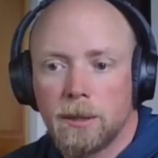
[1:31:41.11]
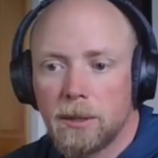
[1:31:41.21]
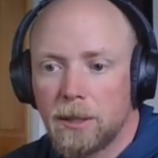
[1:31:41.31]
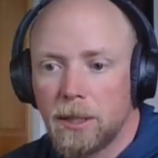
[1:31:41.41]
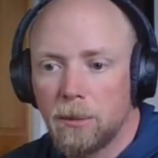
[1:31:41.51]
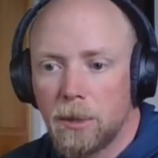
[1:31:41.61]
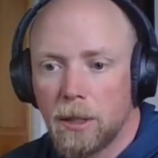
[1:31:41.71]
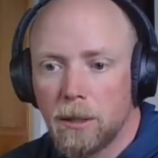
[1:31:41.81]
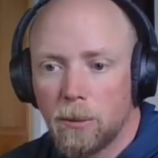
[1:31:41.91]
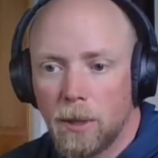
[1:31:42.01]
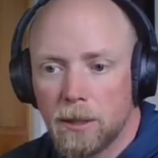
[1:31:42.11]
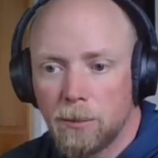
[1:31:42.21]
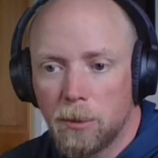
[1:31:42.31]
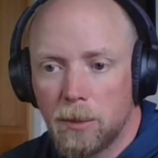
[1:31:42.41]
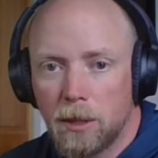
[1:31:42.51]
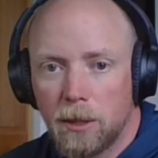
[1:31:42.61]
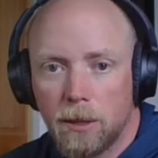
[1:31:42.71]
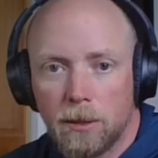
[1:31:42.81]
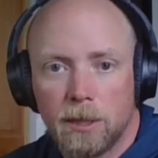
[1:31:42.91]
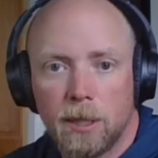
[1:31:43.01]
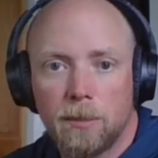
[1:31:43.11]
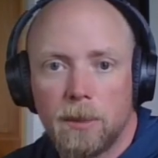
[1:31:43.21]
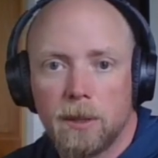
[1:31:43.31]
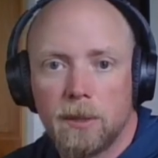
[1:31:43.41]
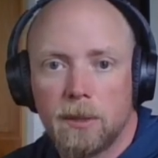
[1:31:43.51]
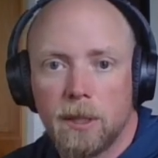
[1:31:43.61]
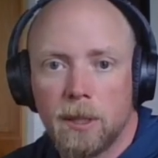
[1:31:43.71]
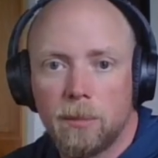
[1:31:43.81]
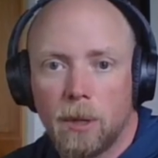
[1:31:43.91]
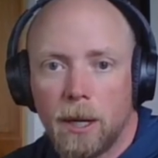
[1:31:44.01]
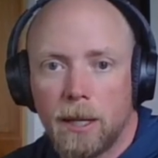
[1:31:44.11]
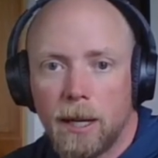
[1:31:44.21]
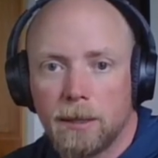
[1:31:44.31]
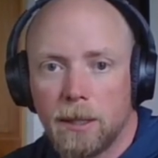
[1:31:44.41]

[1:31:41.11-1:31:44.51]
Let's get them in. Otherwise, I'm going to be closing up this uh, broadcast.